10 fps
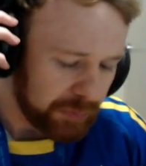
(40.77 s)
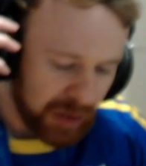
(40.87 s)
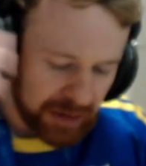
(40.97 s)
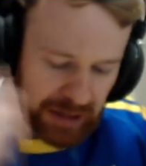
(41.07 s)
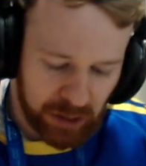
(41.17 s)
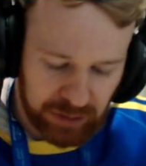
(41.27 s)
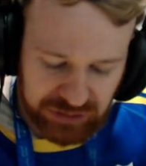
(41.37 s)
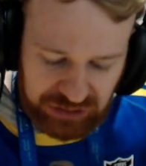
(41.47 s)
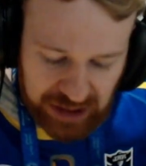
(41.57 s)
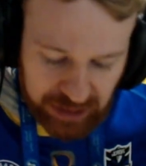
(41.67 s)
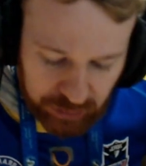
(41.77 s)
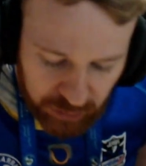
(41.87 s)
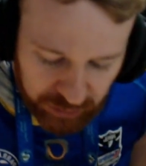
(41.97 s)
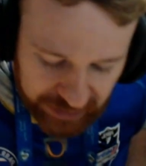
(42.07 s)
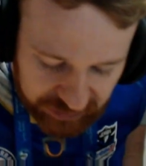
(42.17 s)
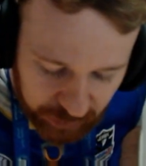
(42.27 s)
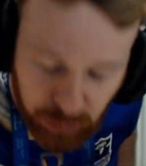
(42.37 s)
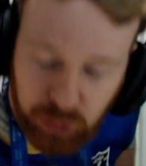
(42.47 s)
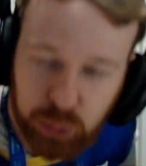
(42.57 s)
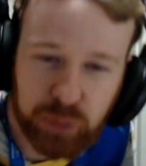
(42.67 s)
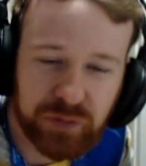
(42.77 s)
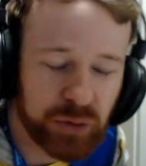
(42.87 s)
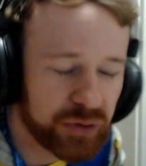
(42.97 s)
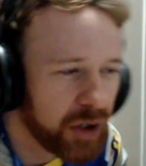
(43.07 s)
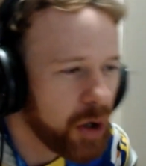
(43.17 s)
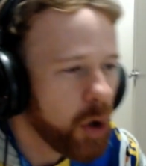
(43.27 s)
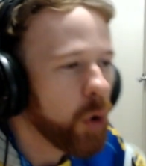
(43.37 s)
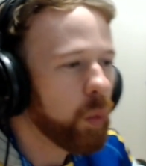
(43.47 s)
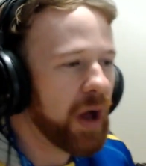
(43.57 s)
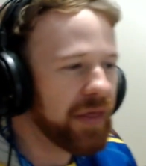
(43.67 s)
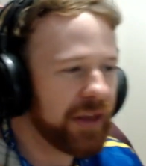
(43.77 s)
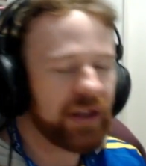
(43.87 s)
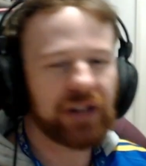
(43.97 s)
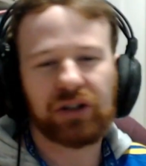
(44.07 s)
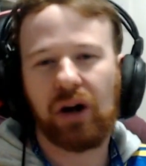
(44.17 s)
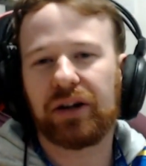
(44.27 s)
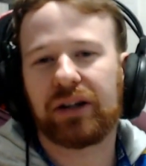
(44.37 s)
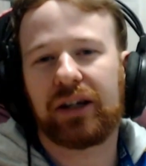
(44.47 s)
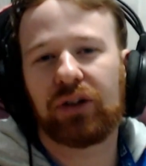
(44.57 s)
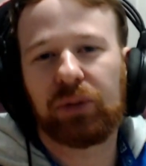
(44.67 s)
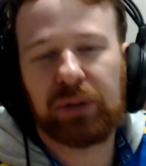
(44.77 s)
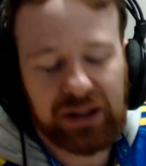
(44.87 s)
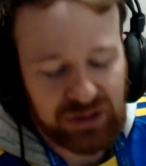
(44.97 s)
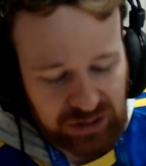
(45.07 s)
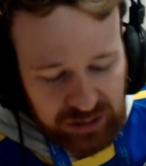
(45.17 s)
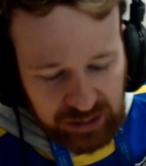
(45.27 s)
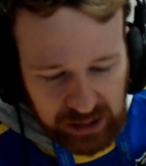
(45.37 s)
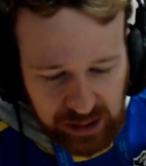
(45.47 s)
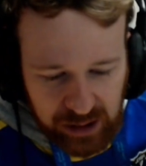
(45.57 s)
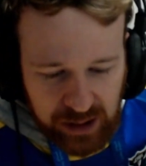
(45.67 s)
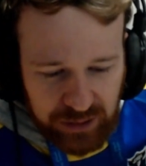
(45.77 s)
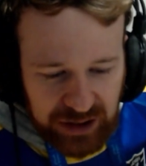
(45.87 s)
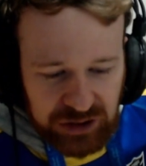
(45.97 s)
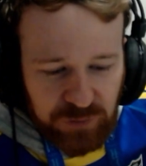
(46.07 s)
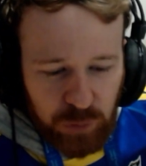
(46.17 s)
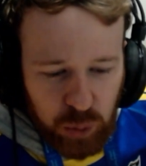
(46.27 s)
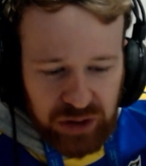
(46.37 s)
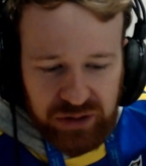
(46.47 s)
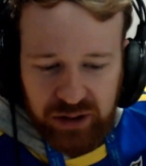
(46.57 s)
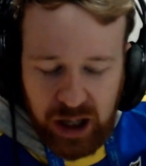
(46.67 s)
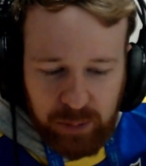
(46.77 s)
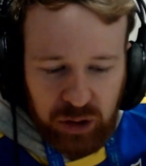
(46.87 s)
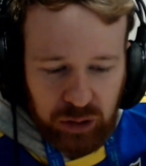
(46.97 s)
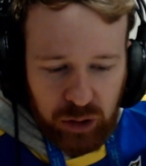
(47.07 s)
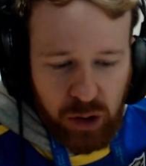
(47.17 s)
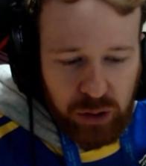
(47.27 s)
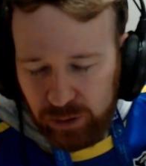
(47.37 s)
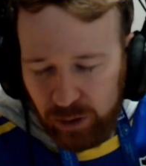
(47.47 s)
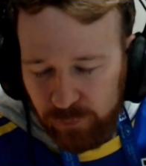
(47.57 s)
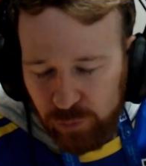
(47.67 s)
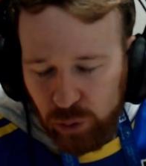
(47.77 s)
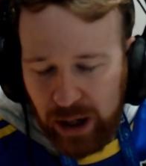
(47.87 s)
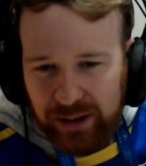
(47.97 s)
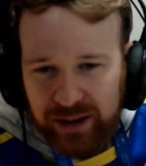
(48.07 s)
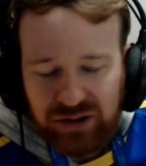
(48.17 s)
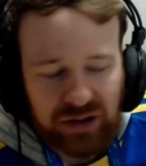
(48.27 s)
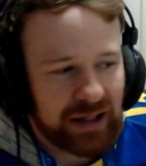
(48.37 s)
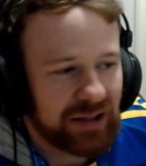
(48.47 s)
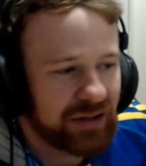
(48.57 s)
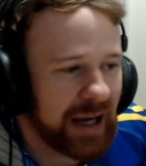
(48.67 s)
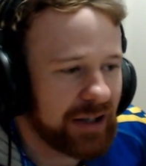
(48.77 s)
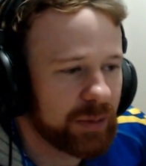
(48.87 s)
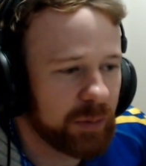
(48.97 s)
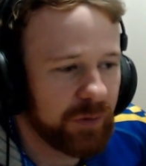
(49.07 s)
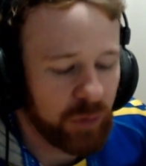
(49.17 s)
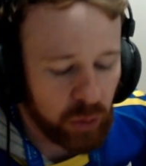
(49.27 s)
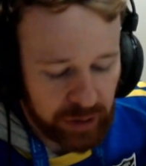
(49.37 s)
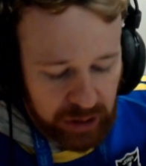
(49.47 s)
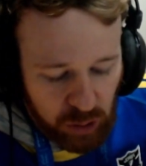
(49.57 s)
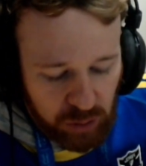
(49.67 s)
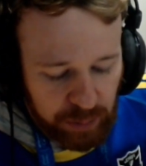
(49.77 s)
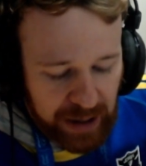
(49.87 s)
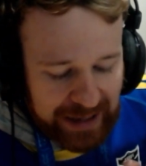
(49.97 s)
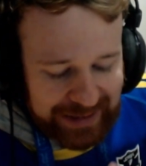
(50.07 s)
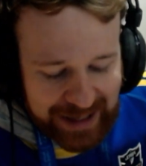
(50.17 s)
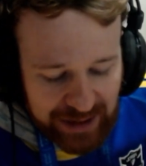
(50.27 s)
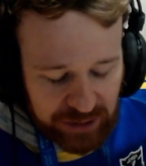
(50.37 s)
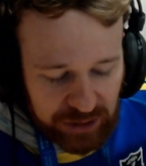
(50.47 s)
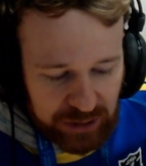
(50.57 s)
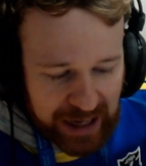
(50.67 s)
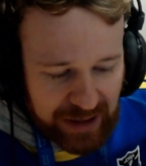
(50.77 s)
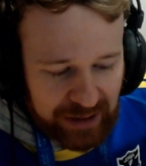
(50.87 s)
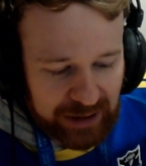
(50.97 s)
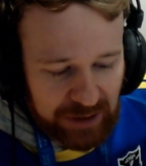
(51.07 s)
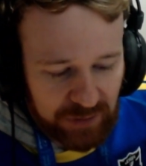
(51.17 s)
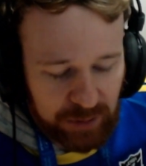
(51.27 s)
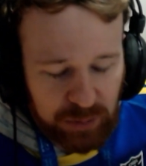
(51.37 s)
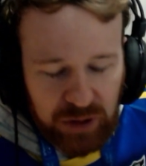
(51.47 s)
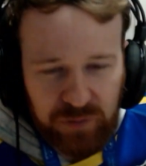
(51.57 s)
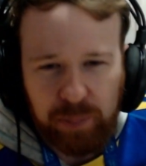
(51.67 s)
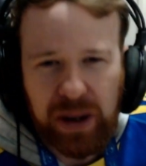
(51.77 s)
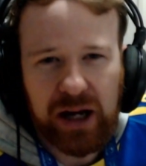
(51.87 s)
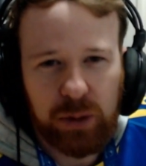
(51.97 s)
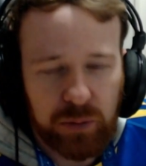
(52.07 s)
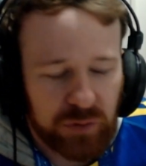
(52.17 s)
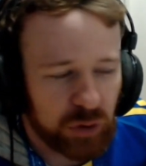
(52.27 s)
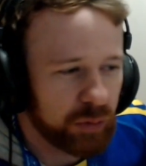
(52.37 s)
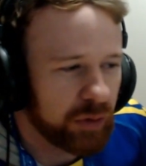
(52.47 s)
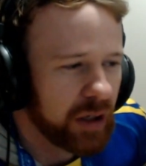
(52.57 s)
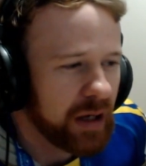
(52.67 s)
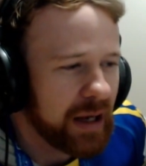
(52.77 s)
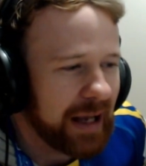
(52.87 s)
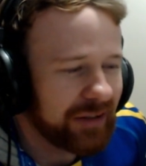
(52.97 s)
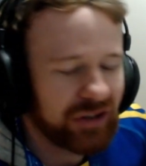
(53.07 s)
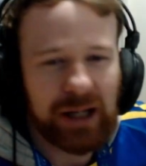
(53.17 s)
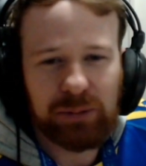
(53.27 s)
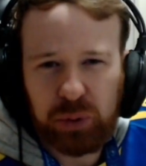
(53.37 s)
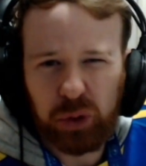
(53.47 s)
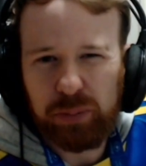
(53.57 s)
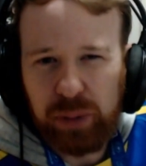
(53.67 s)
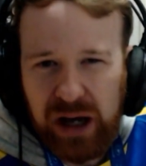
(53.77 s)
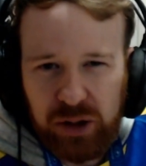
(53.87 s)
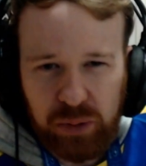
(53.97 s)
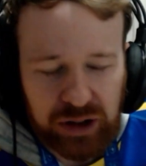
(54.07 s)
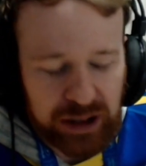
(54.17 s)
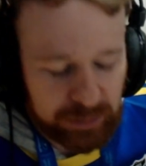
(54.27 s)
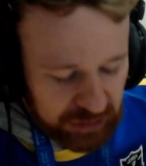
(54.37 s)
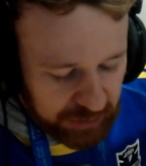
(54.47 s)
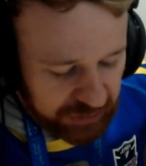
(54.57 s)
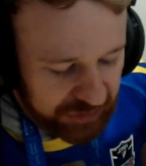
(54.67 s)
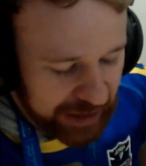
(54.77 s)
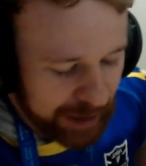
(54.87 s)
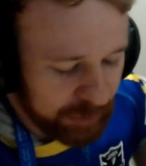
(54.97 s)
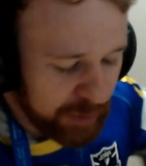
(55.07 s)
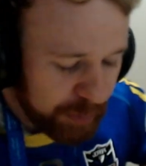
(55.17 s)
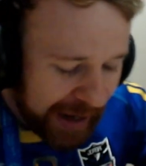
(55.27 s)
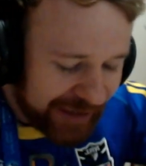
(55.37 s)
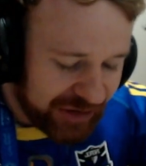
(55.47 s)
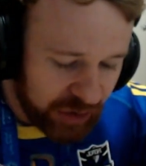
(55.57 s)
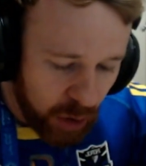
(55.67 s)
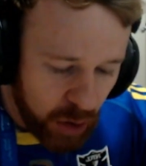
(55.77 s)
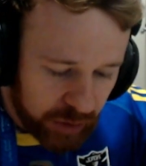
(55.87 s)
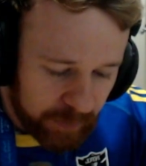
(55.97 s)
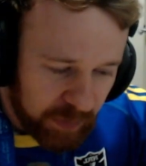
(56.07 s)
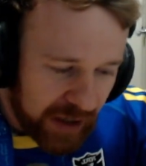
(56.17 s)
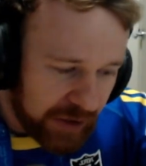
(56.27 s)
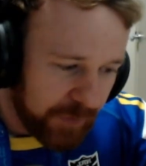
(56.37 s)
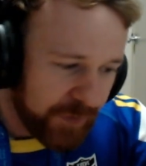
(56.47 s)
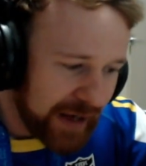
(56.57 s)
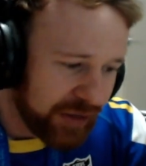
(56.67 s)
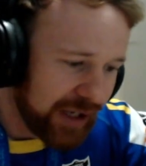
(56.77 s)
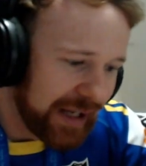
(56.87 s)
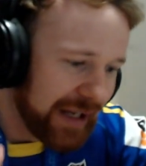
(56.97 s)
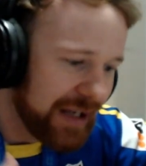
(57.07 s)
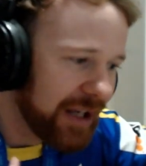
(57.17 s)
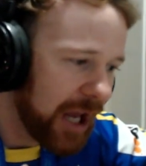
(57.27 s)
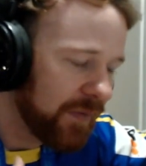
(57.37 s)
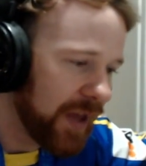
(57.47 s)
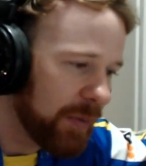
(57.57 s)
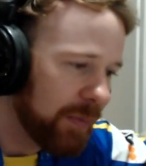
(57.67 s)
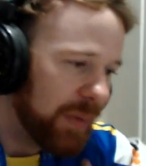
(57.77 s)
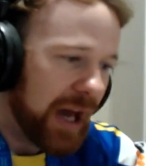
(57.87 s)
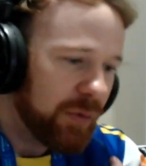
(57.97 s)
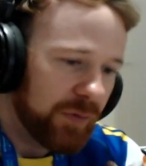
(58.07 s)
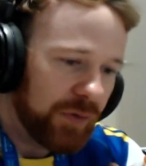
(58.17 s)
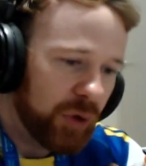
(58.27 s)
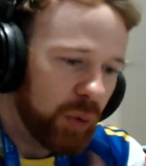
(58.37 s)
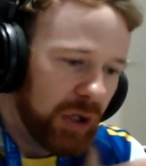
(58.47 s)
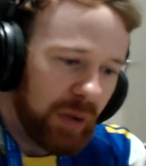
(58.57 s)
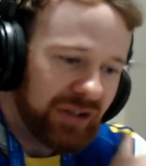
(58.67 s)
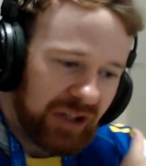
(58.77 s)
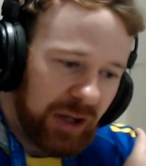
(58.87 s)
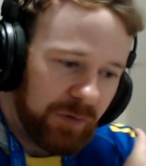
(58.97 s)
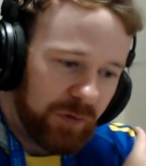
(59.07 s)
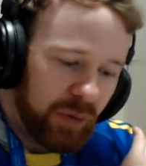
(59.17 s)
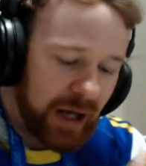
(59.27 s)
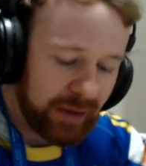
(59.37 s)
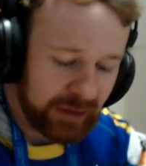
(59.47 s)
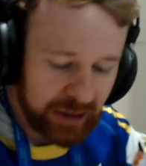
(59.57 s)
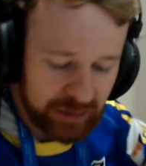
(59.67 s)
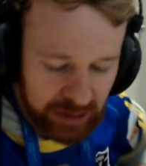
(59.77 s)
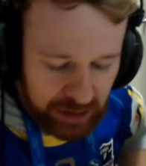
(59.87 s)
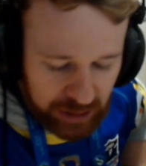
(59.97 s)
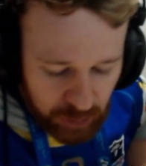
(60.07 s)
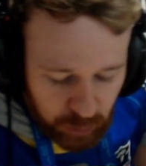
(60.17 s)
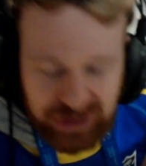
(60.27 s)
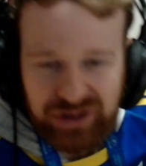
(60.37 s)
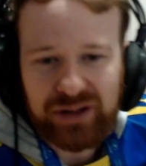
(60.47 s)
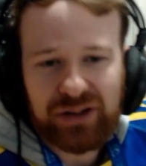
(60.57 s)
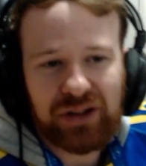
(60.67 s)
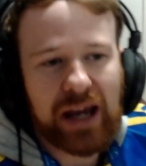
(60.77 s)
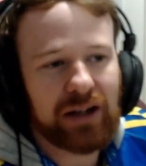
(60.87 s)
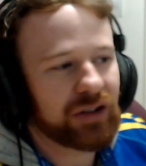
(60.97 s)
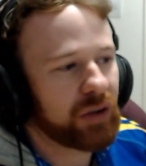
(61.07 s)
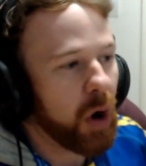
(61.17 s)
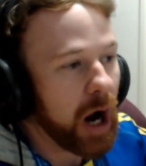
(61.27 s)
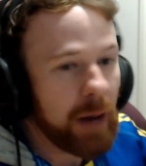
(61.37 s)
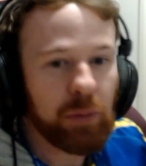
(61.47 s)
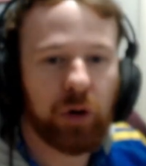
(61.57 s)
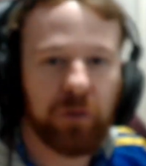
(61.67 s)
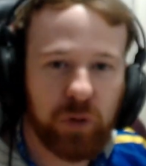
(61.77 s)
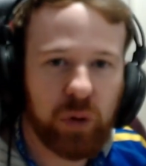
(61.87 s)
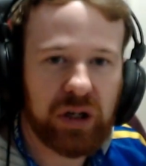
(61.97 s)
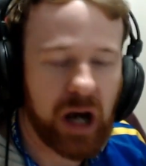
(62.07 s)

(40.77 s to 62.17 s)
Now, in seeing a lot of these local reviews, one thing that's kind of killing me is that these foodies are coming along, food outlets that he's tasted before, they're going back, eating it, and then giving a bit of a petty review. It seems really petty when it comes across the camera based on the fact that he gave them a bad review when he went to their food outlet, which is insane. And so I'm not a foodie.